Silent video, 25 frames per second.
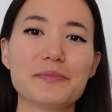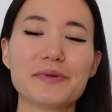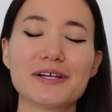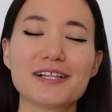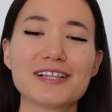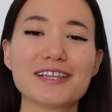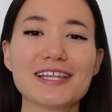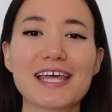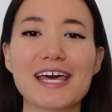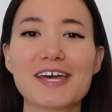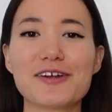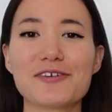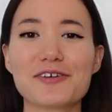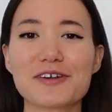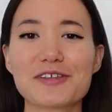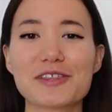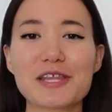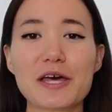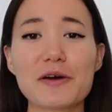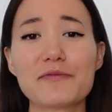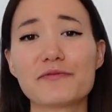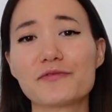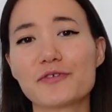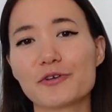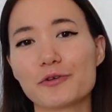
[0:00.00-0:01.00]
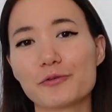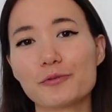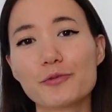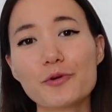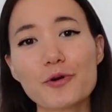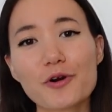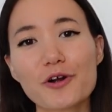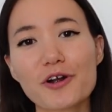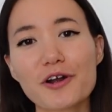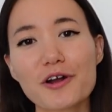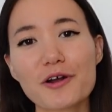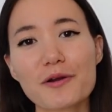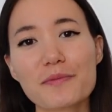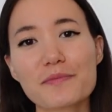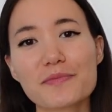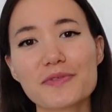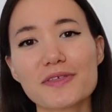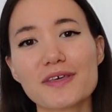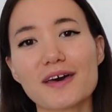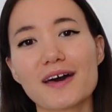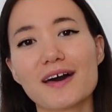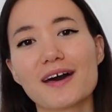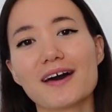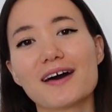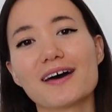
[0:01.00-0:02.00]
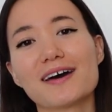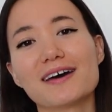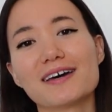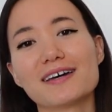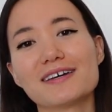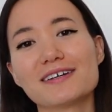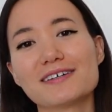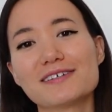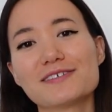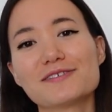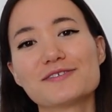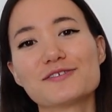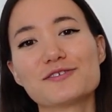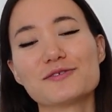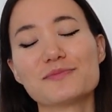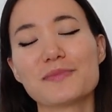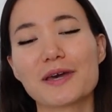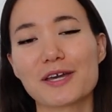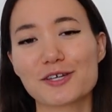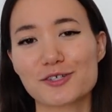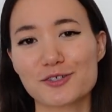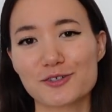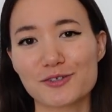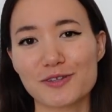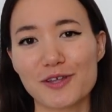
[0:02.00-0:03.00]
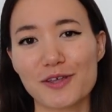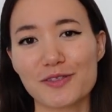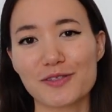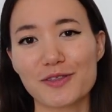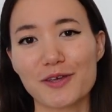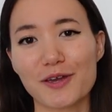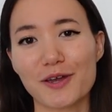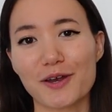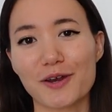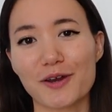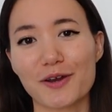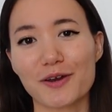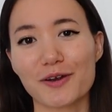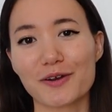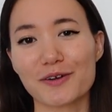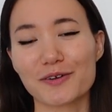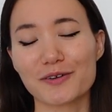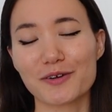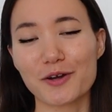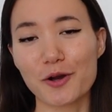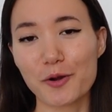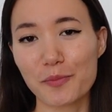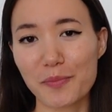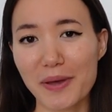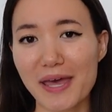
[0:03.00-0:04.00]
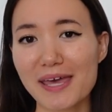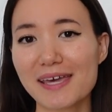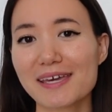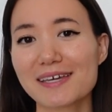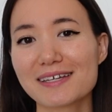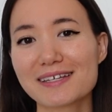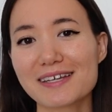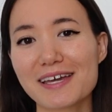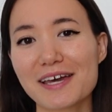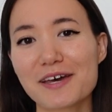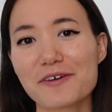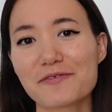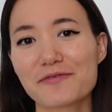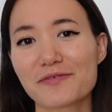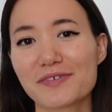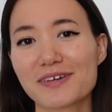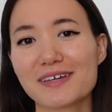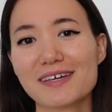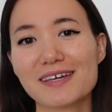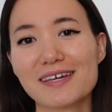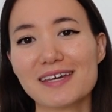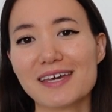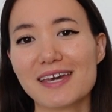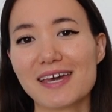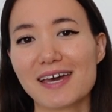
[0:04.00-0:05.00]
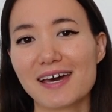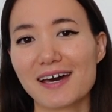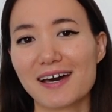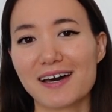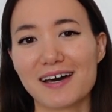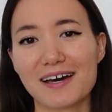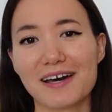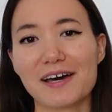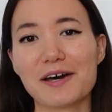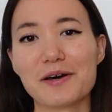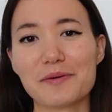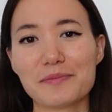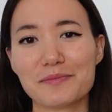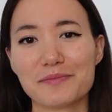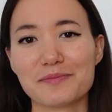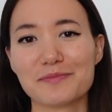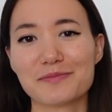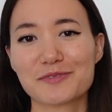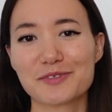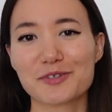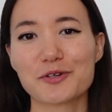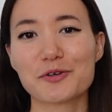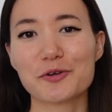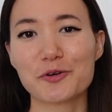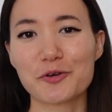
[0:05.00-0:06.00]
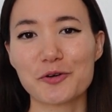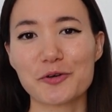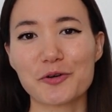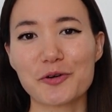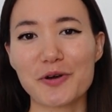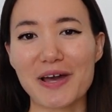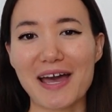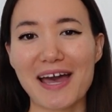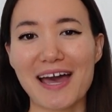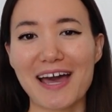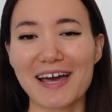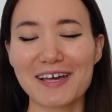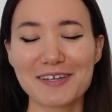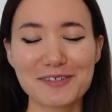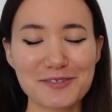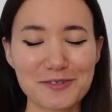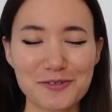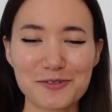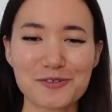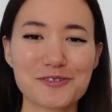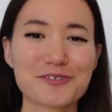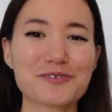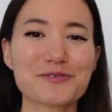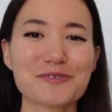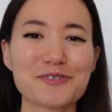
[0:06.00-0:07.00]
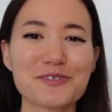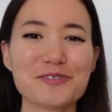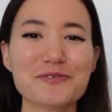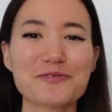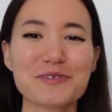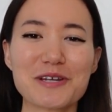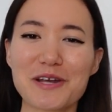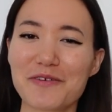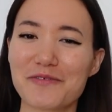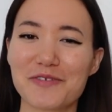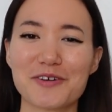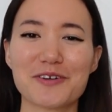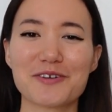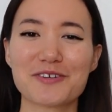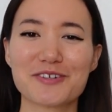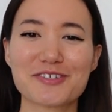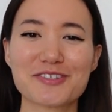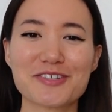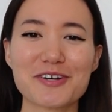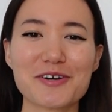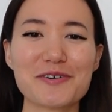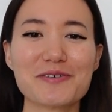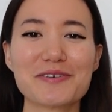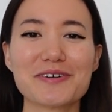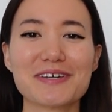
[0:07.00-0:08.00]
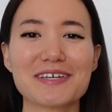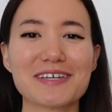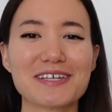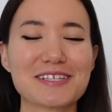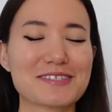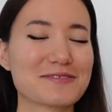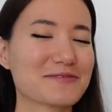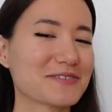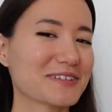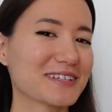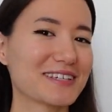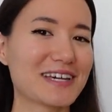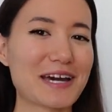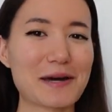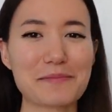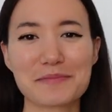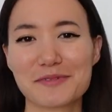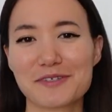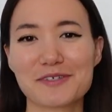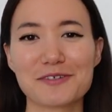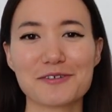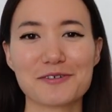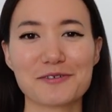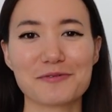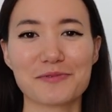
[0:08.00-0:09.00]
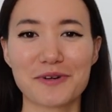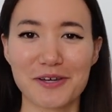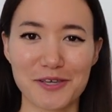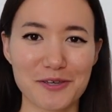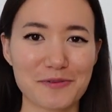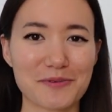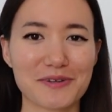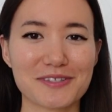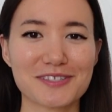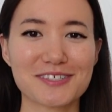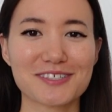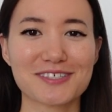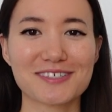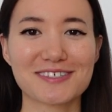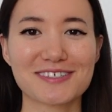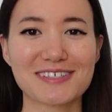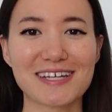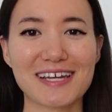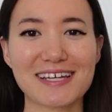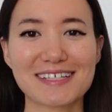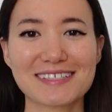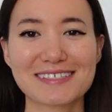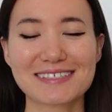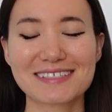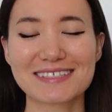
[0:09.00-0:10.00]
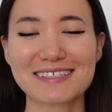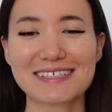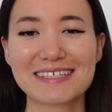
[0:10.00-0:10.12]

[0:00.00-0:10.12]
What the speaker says: Layering them for warmth to make sure that they're opaque enough. So as usual, whenever you're sewing, it's really up to you what you want to create.